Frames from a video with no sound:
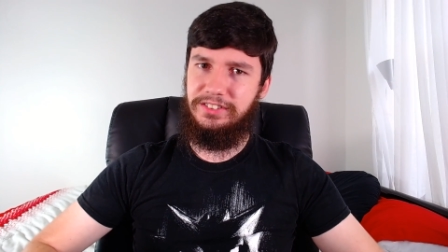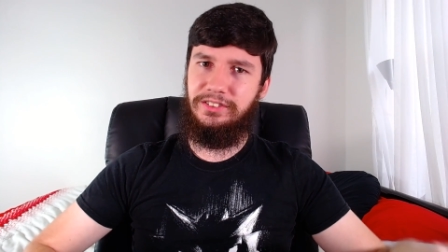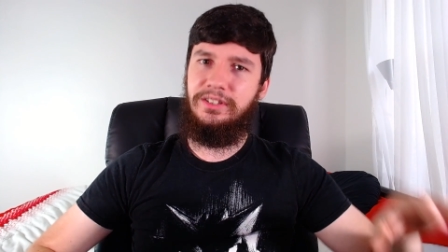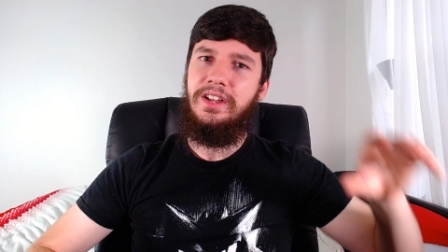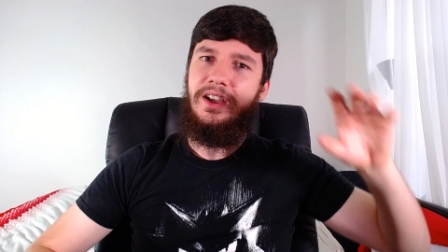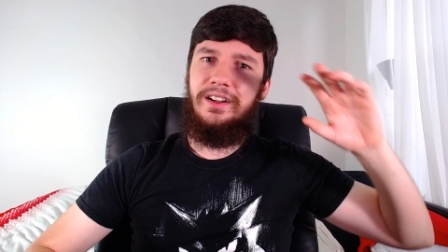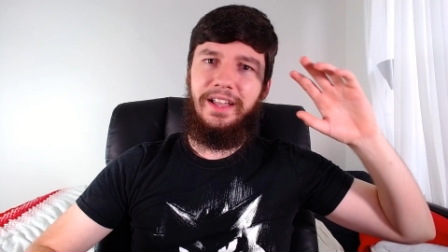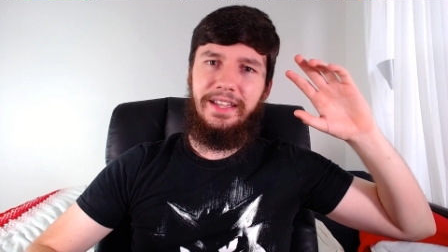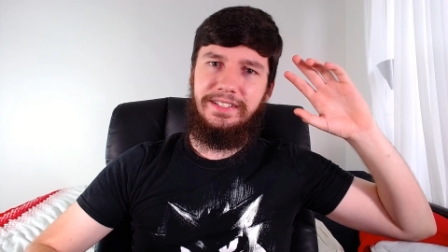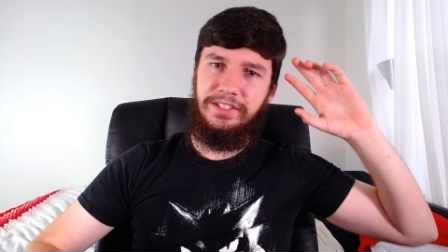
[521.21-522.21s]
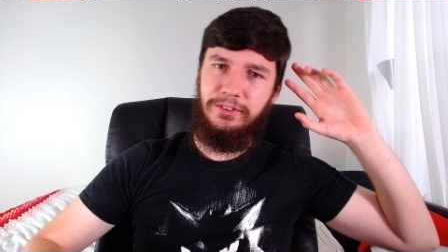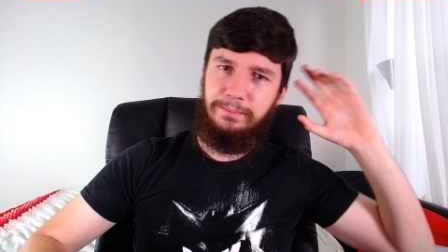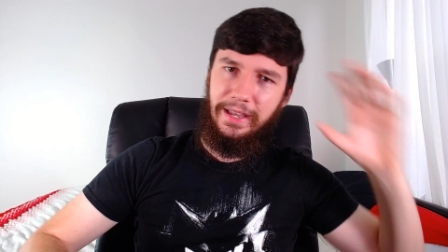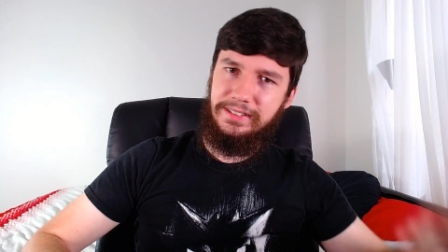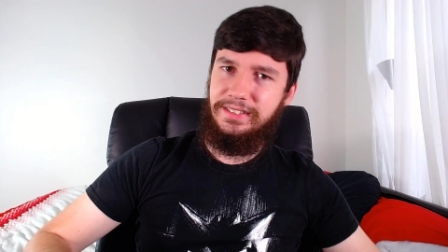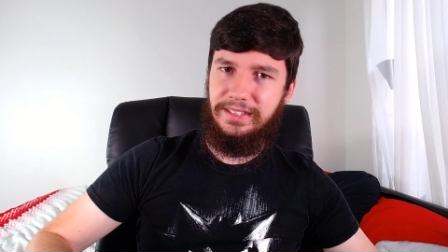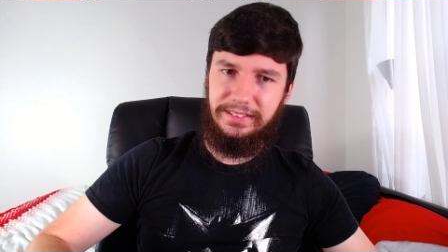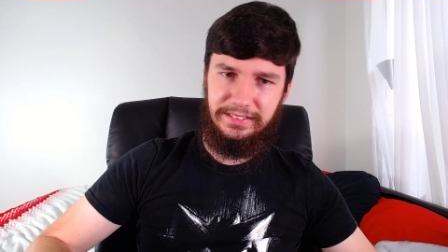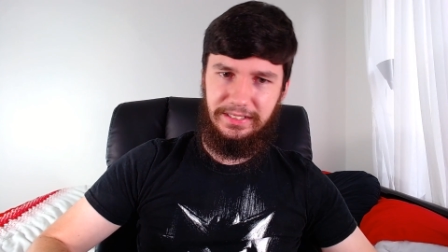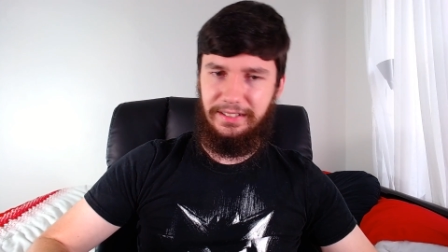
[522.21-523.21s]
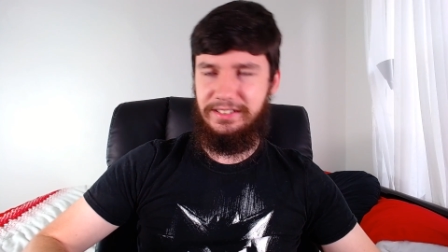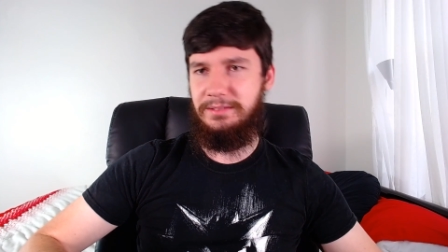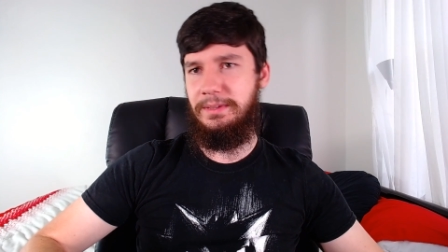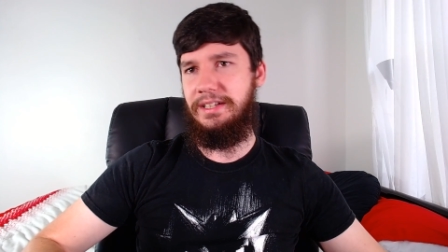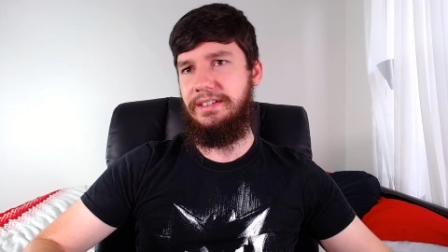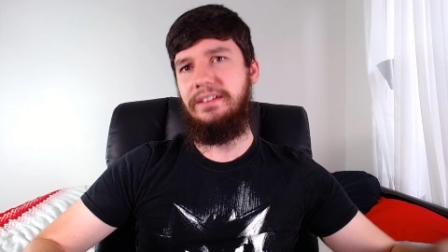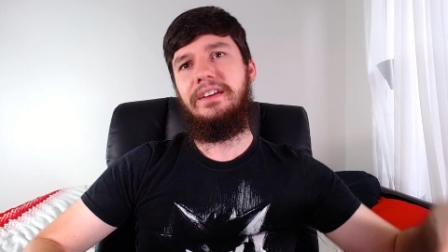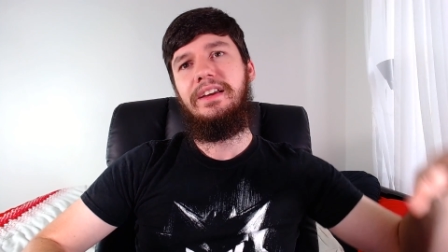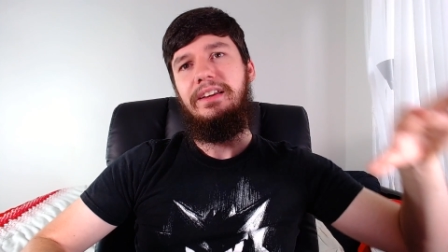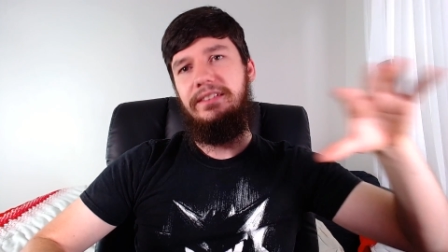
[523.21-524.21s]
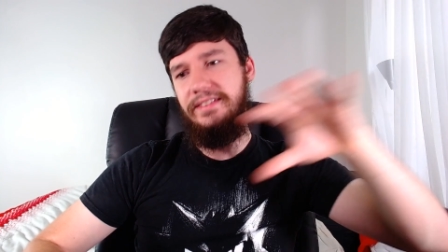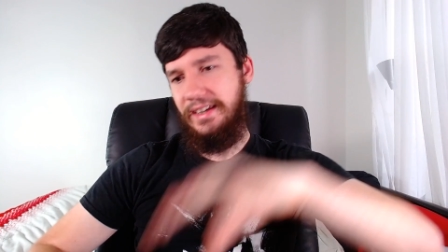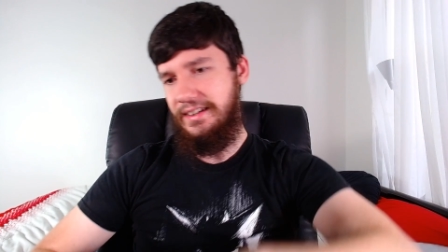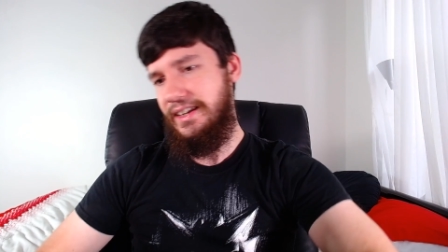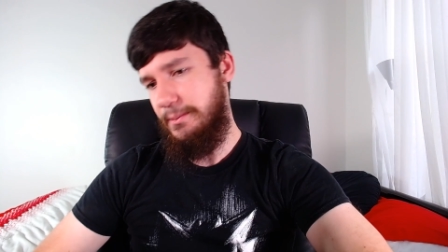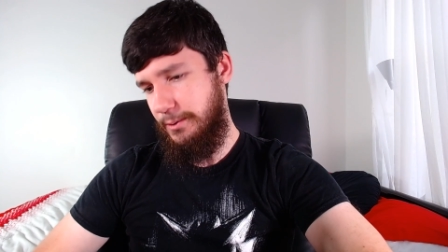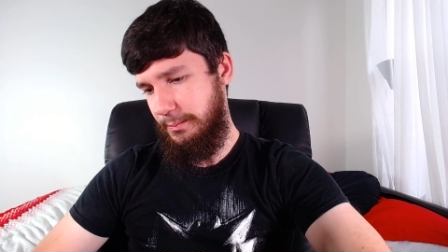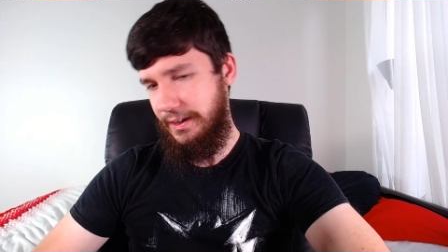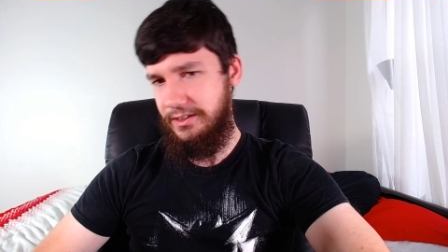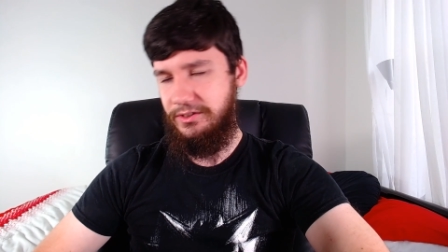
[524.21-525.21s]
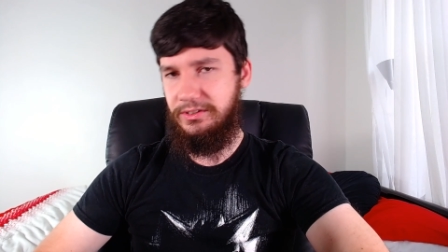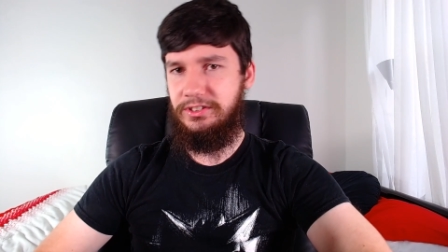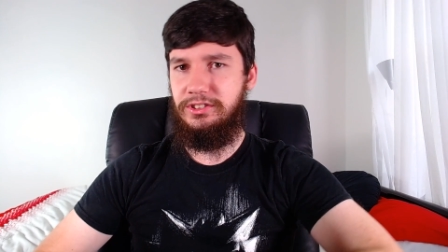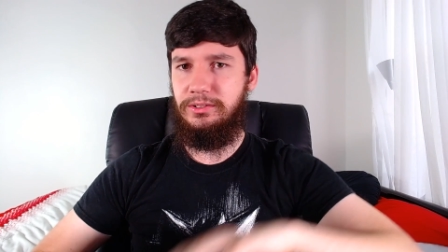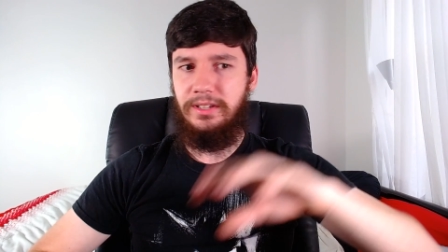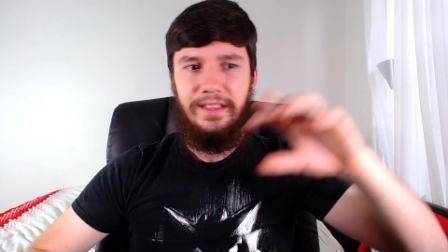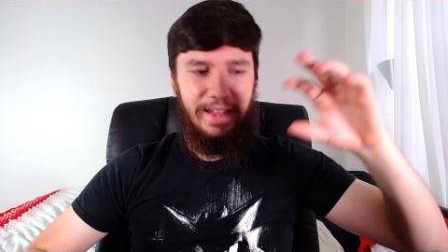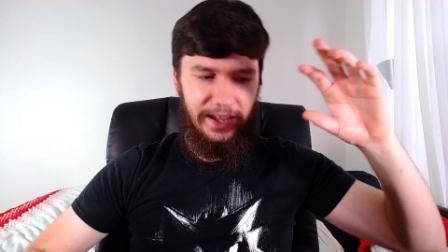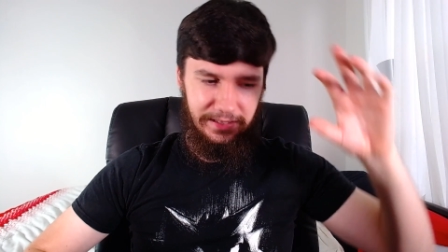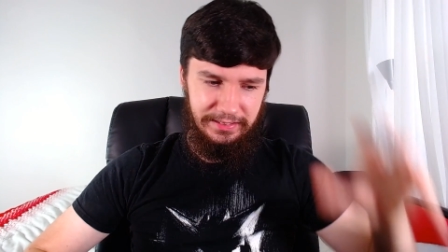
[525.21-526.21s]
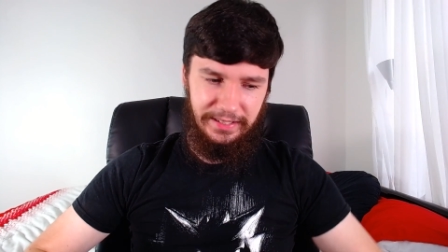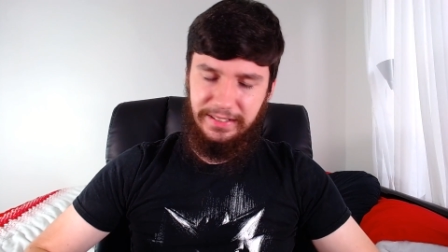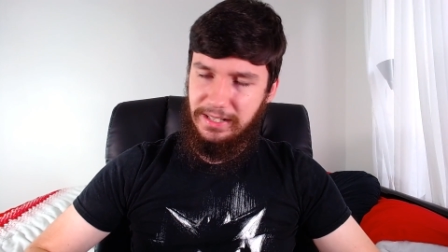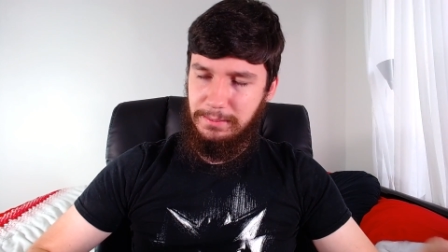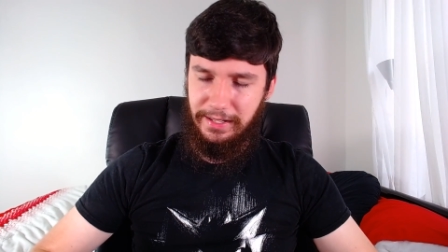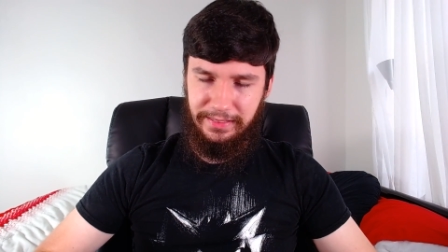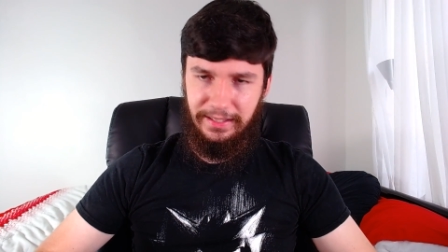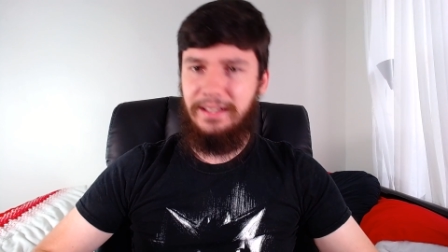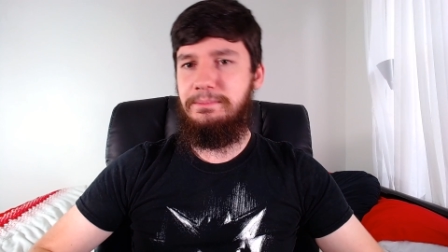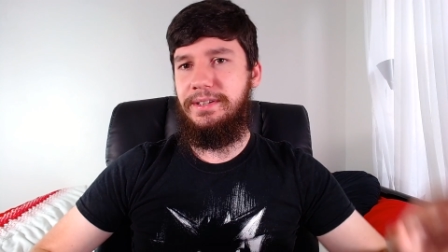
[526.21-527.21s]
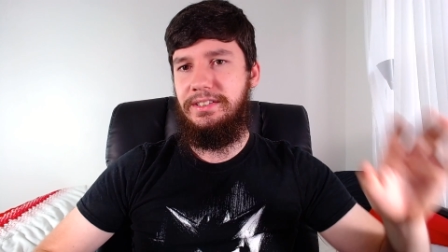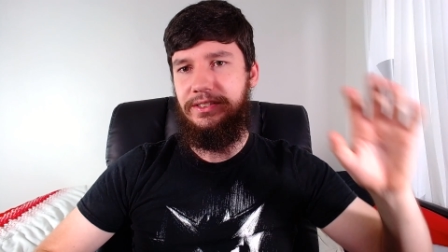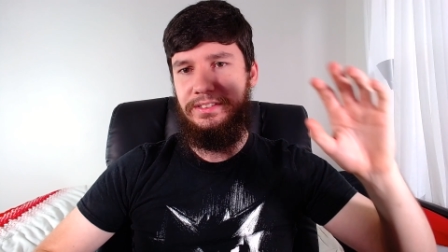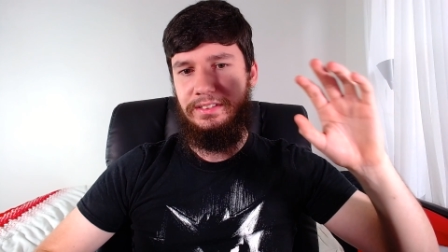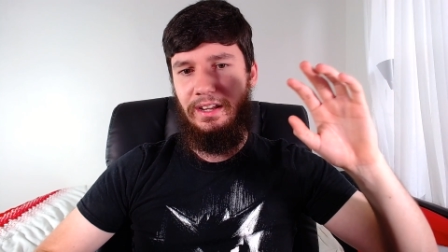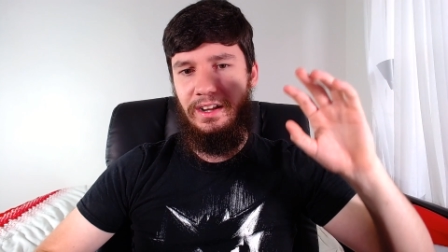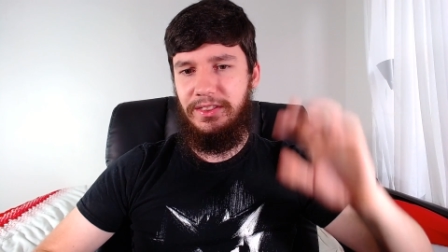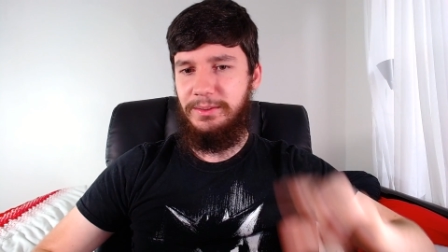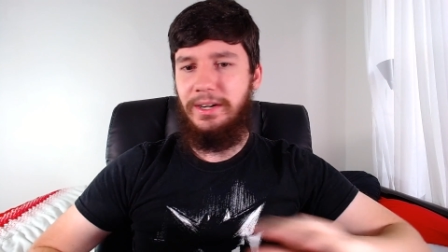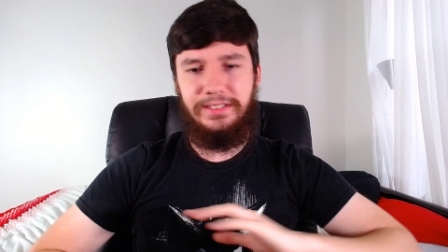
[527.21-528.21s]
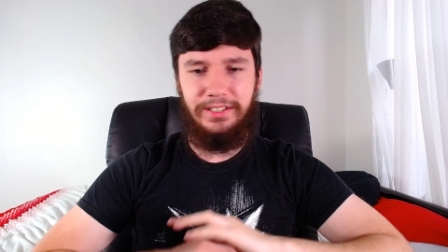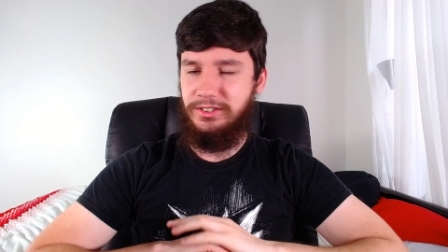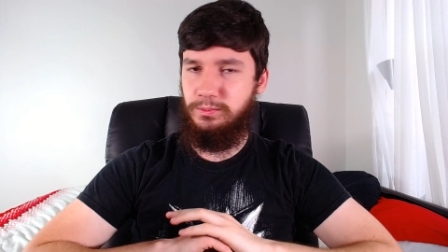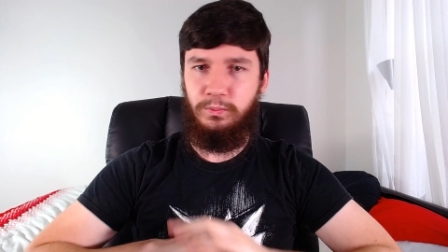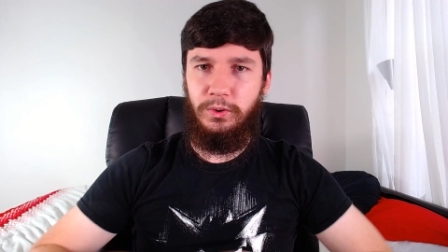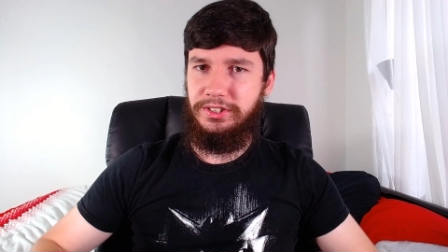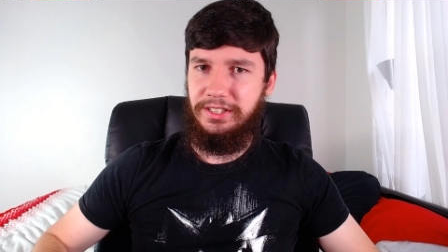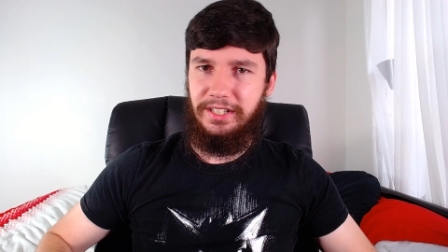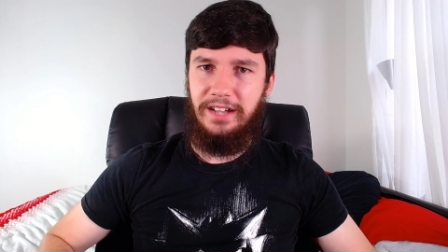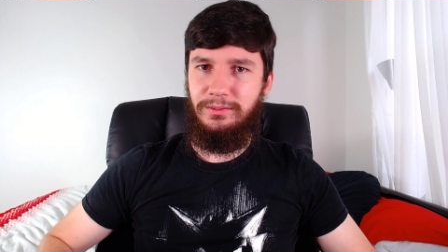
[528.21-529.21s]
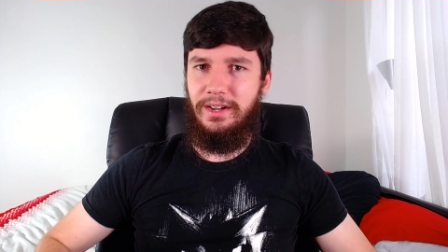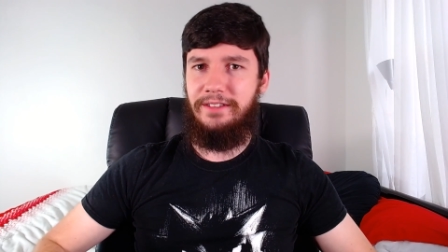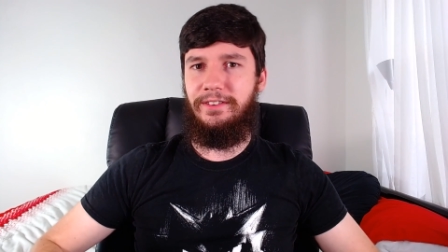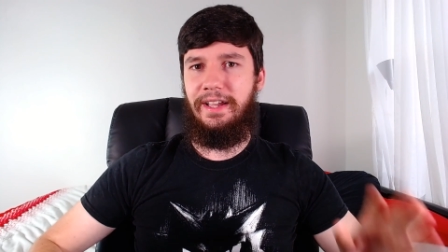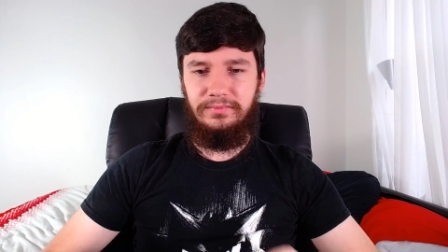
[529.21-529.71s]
So I had to go back to the installation media, get network manager installed and set it up like that because otherwise I just wasn't going to have Wi-Fi.